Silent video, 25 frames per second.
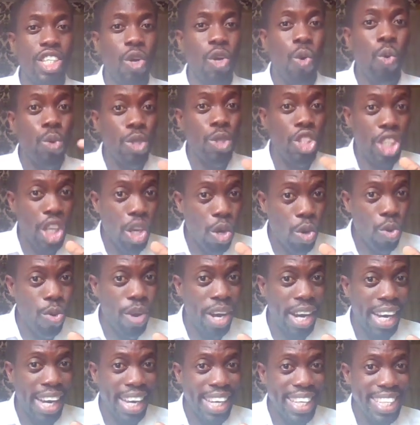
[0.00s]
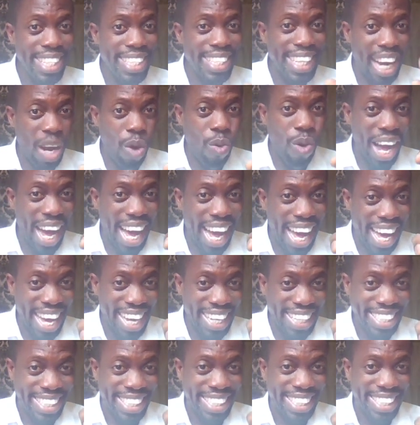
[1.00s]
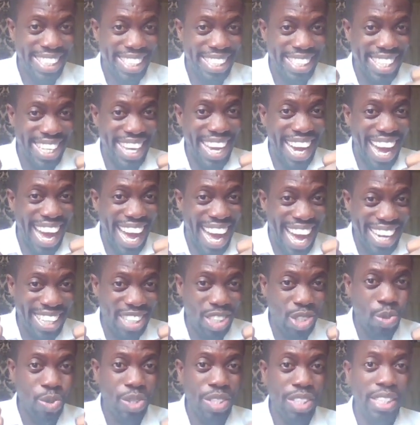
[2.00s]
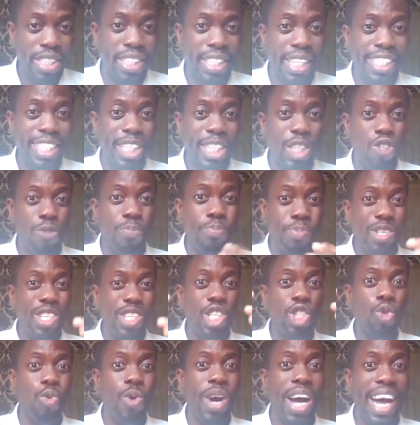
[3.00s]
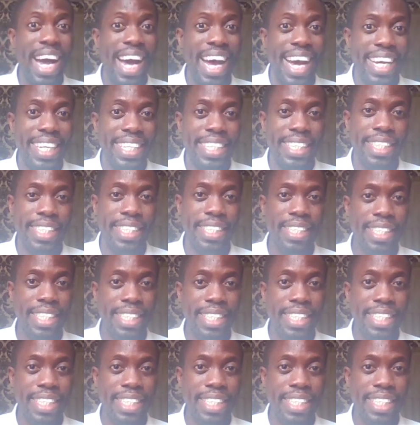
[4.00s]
Ojewa is our hand. It's a hand to Christians. It's a spiritual hand.